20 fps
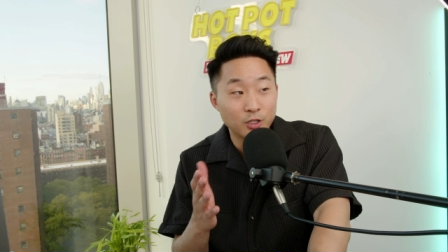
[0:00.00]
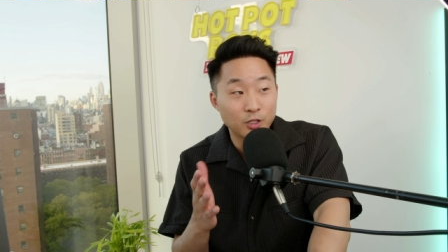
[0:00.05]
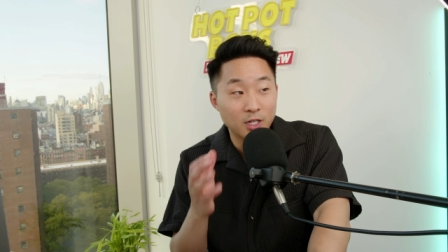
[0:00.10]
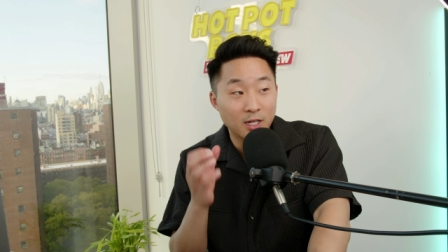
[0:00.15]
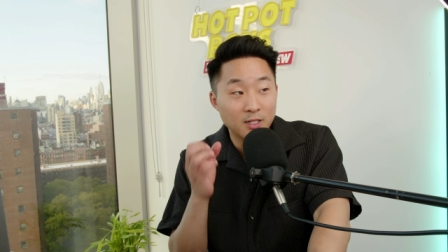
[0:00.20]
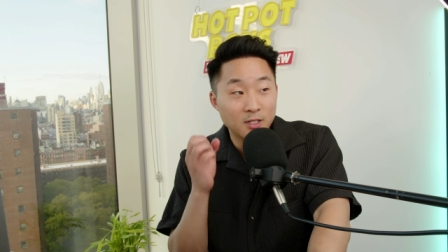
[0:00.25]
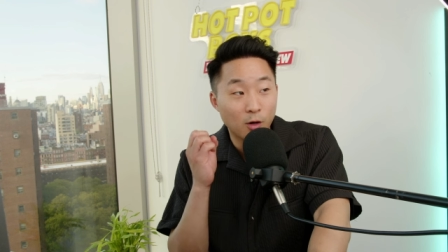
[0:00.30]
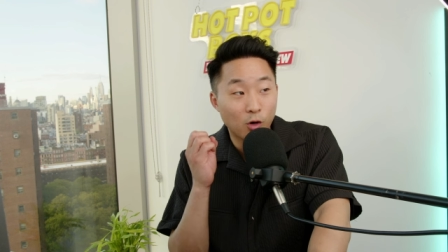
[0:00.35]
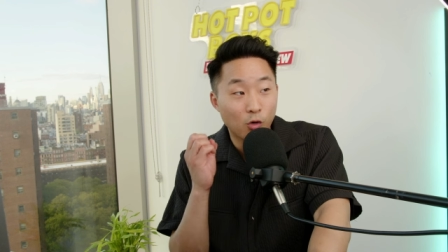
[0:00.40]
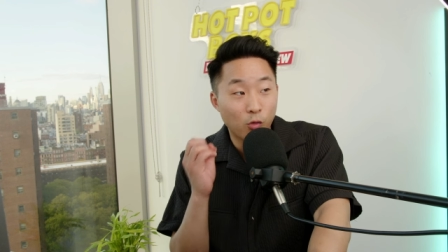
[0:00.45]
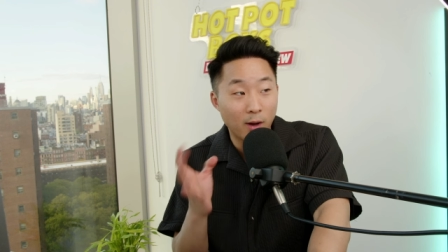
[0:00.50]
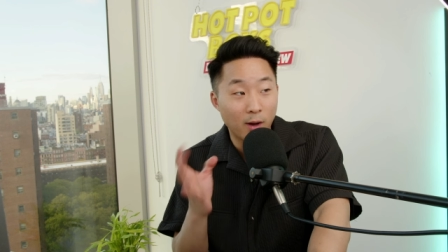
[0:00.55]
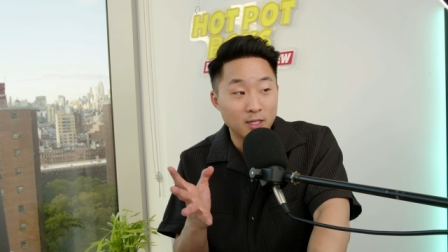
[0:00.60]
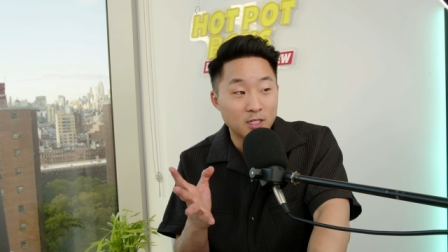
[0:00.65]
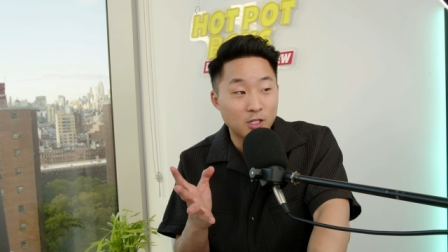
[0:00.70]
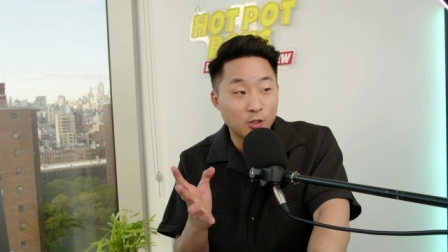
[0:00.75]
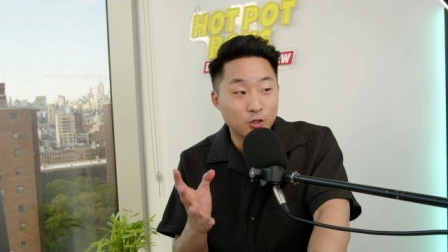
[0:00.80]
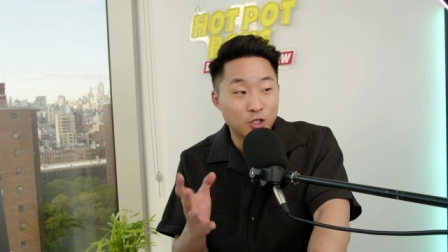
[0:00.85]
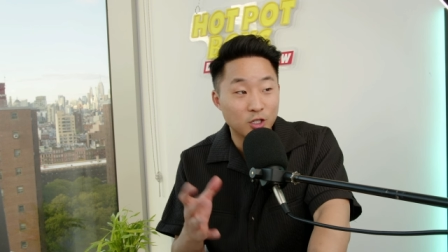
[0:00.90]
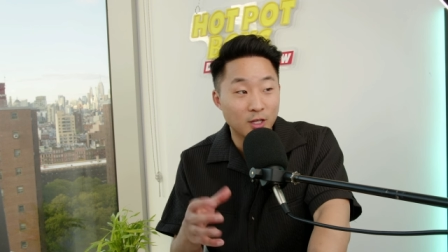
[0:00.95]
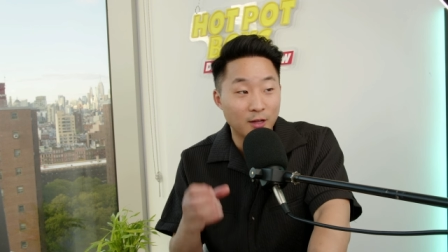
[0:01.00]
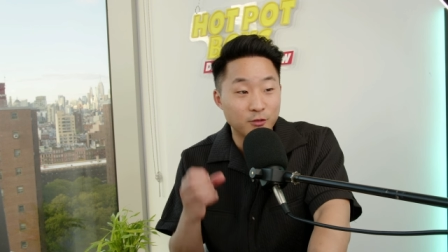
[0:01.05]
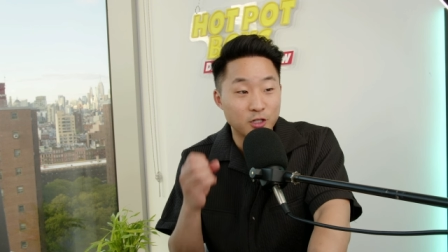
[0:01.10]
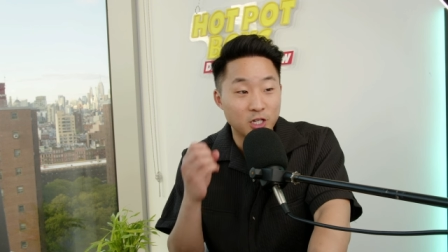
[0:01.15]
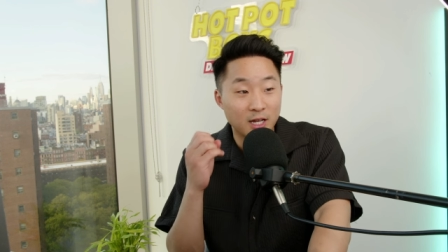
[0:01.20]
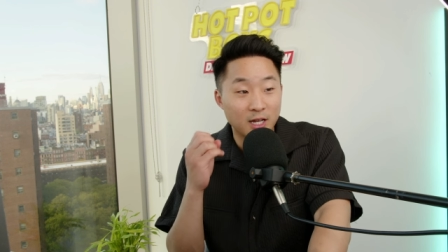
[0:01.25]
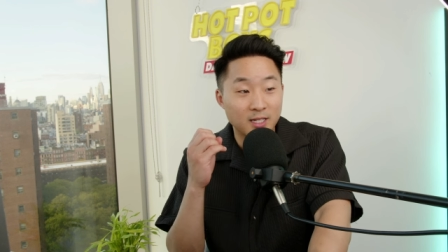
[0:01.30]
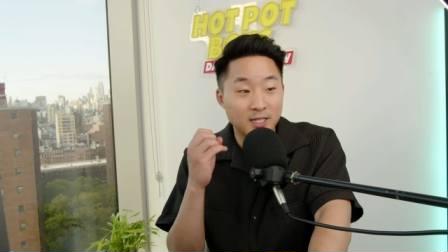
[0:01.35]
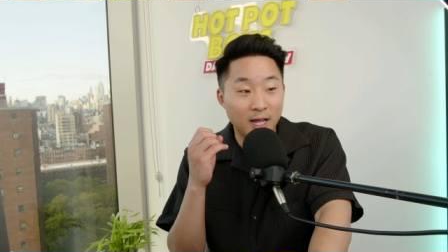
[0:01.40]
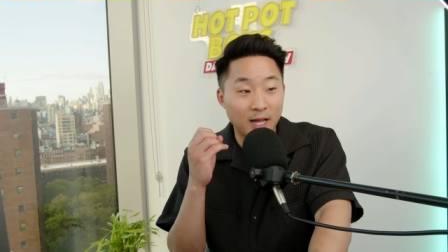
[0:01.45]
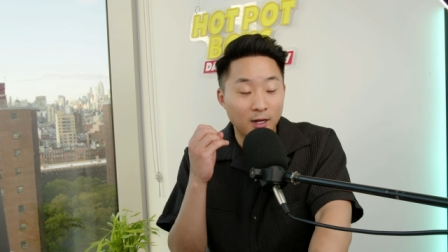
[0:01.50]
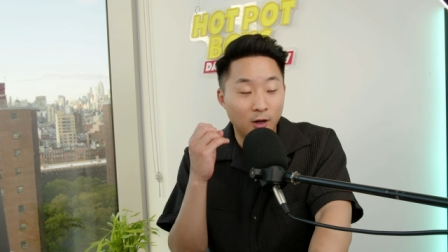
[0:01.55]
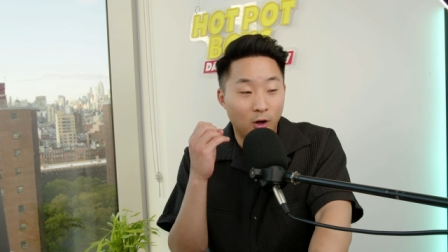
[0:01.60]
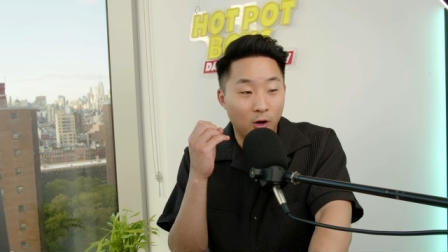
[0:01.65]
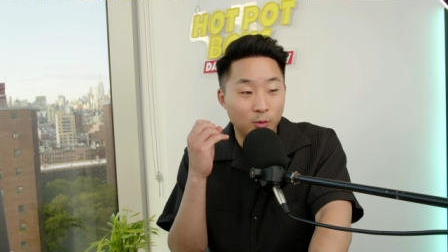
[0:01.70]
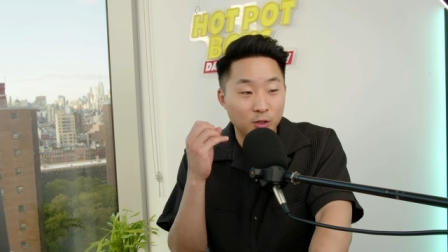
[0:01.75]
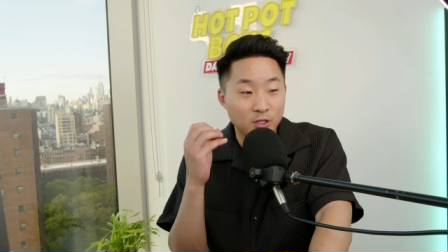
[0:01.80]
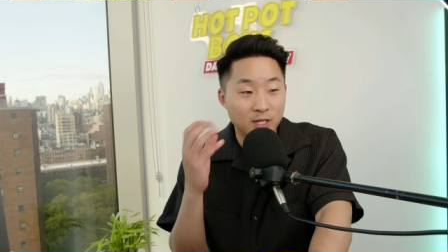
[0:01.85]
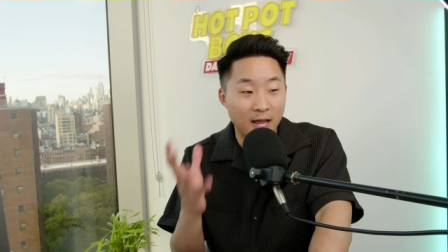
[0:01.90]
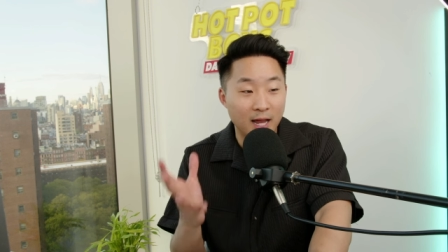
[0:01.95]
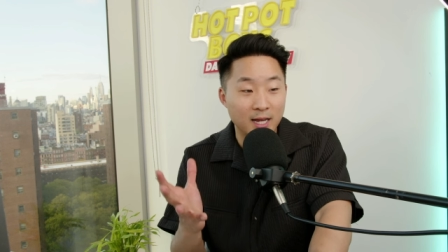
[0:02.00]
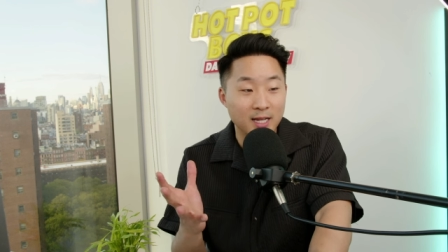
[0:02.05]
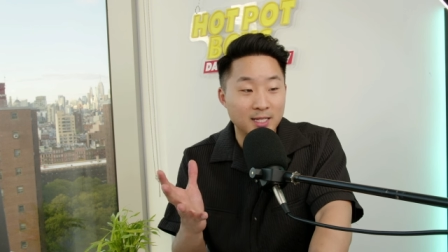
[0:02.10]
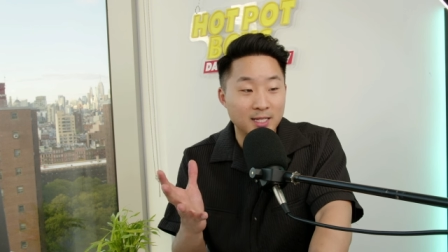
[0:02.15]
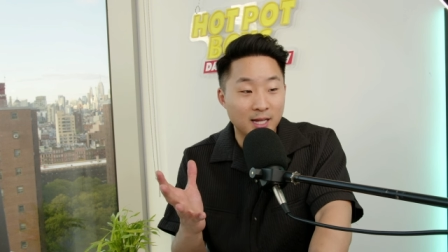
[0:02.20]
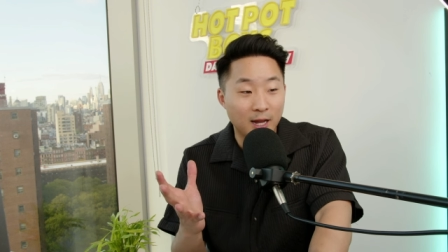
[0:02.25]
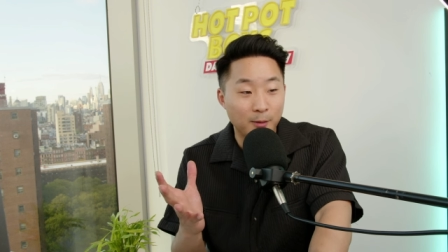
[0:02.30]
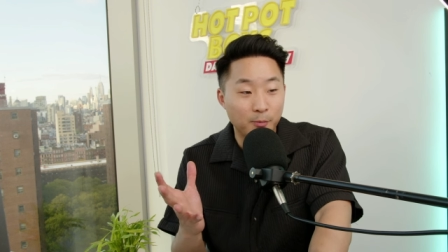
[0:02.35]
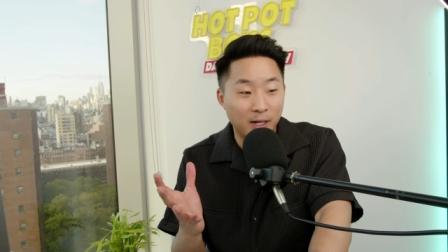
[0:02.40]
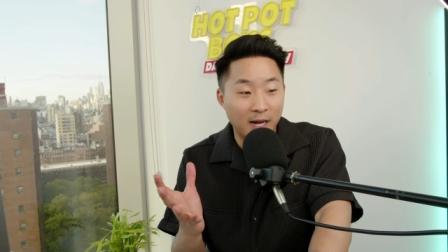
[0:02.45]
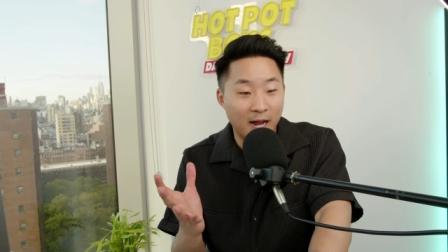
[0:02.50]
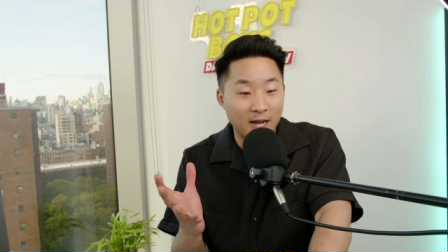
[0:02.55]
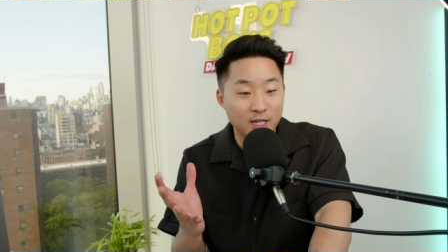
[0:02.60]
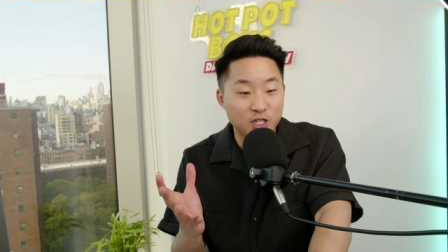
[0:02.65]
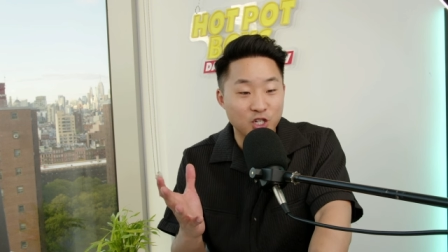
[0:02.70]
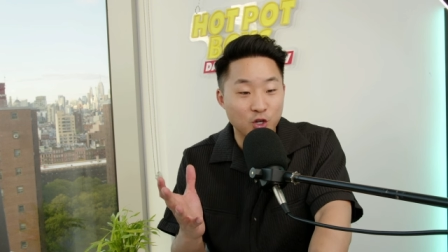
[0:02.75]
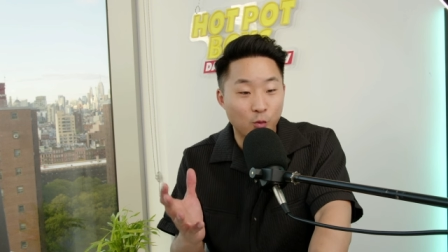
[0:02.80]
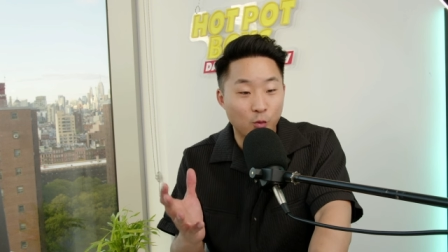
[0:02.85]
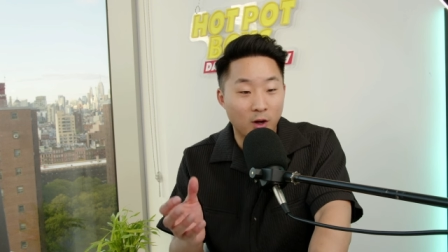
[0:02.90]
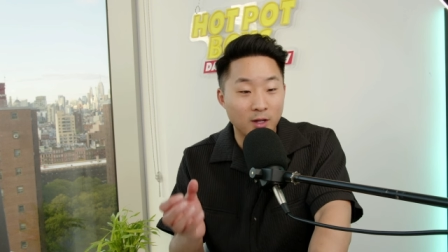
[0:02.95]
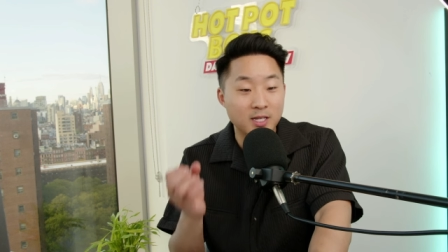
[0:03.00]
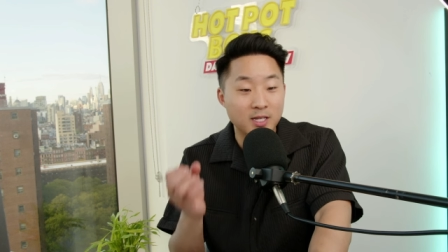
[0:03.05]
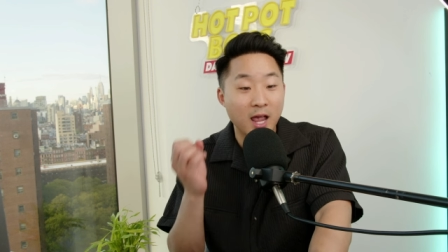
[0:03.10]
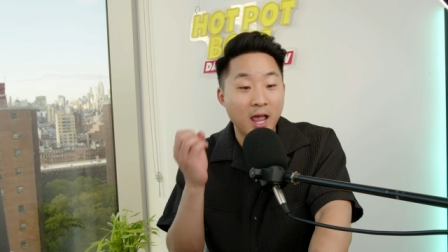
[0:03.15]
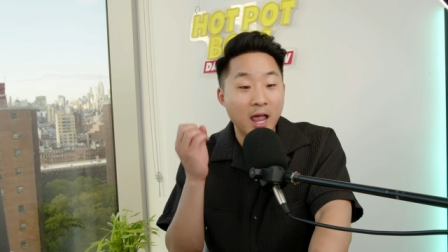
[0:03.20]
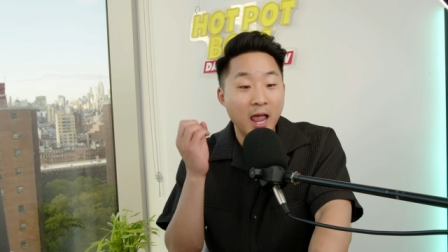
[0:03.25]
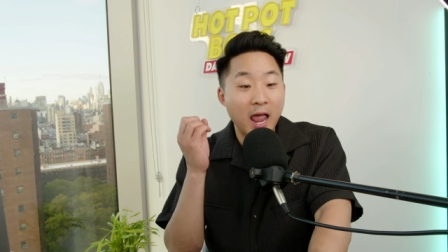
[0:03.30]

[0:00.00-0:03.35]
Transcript: She has a great social life. She can date almost any type of guy she wants. Packed